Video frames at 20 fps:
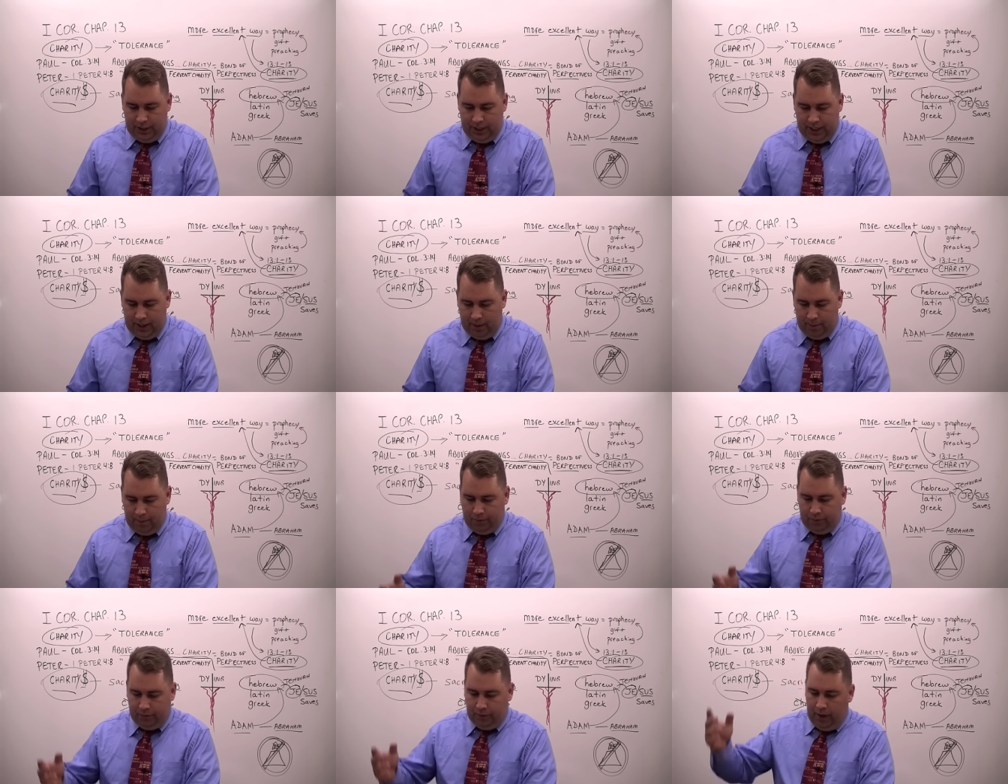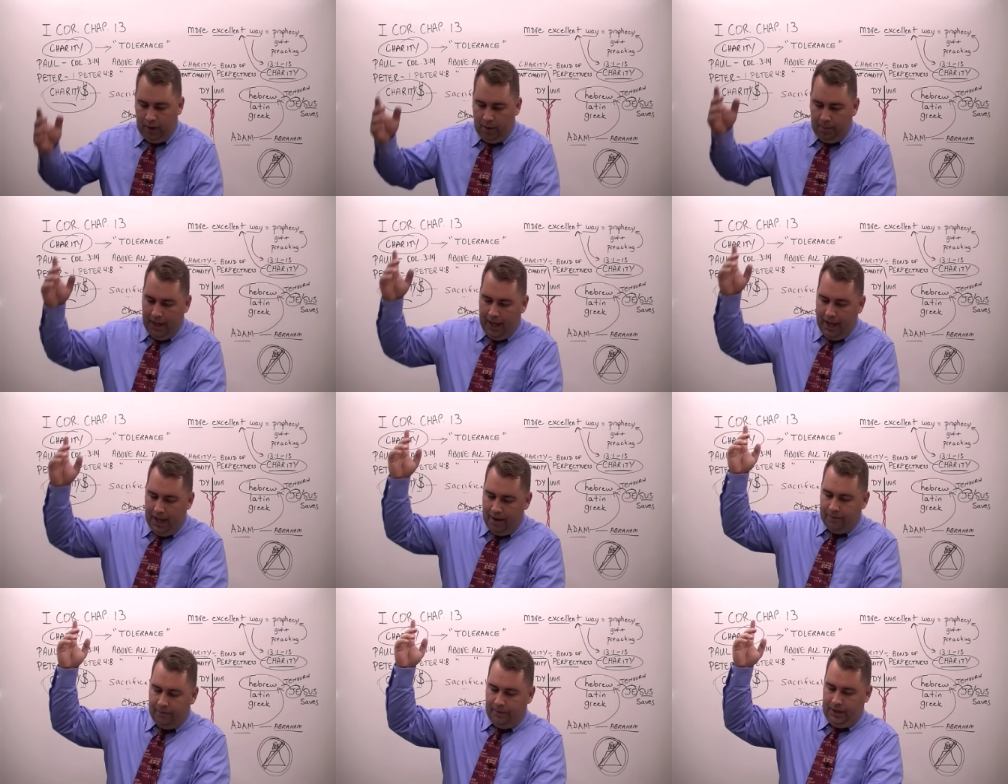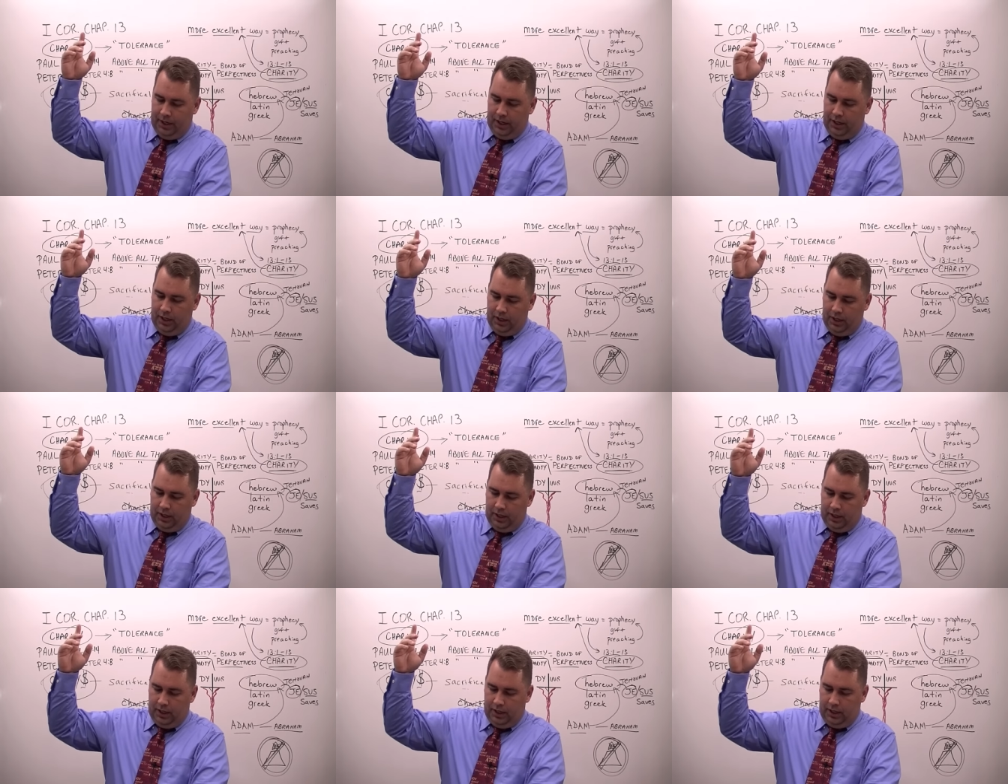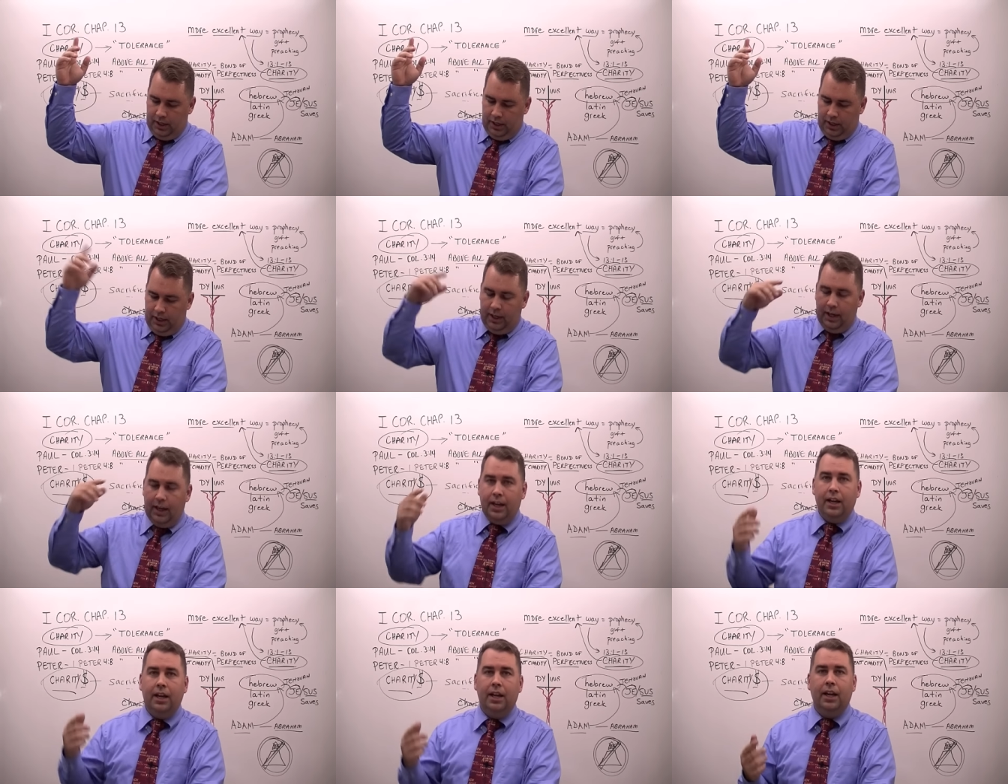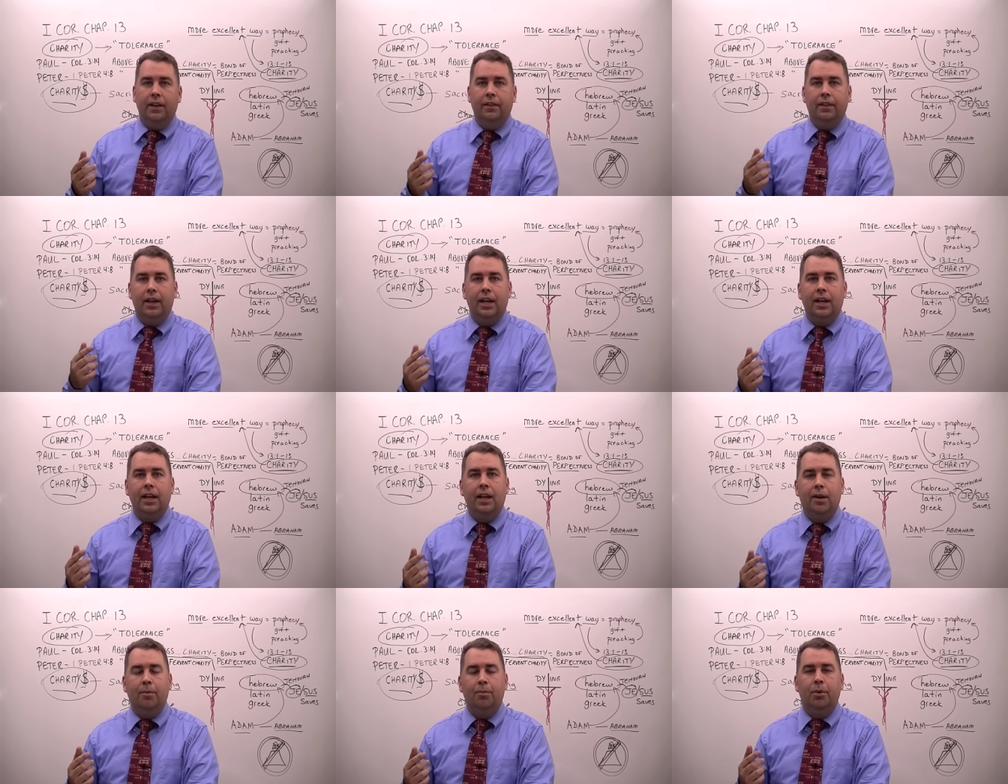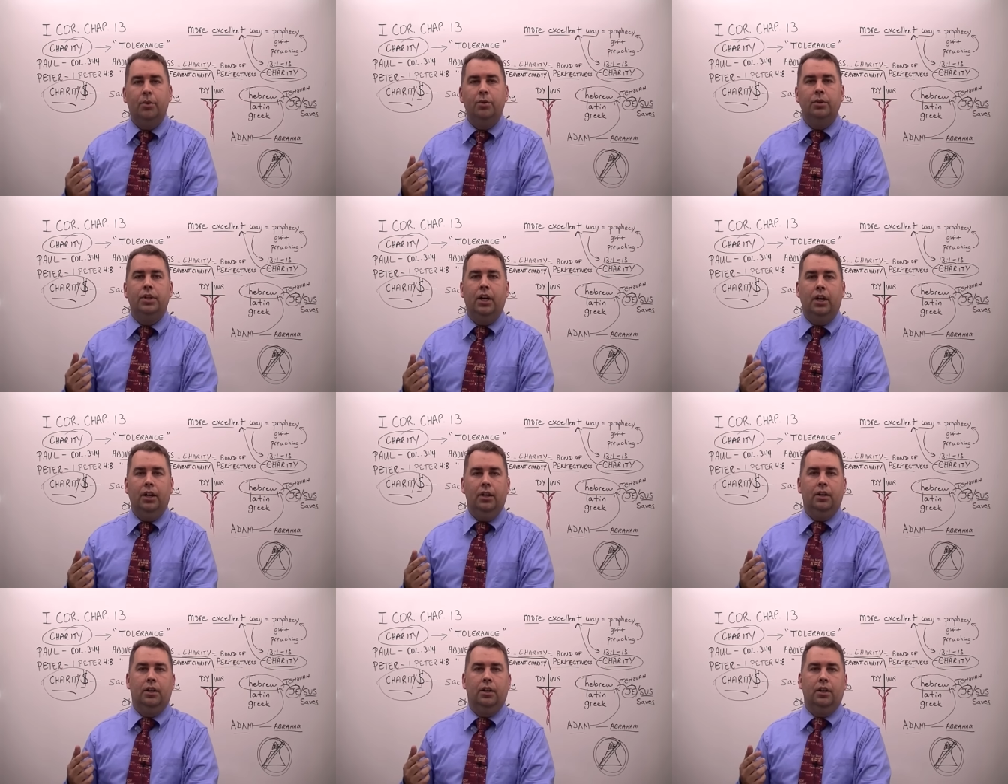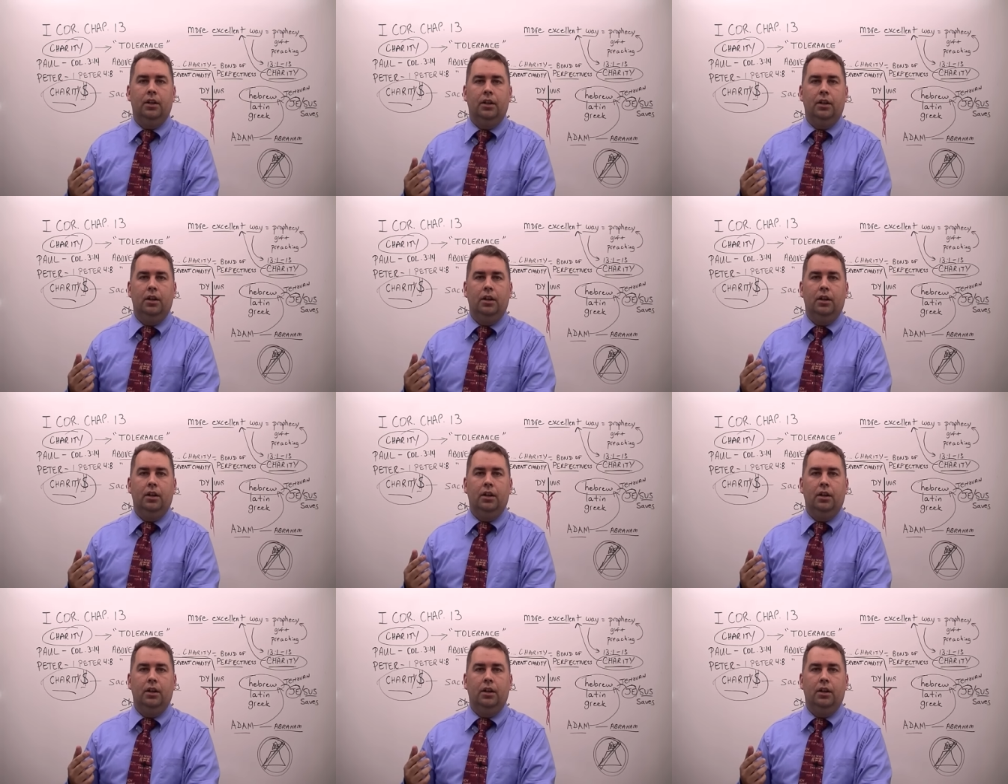to him from heaven in, a, in the Hebrew tongue.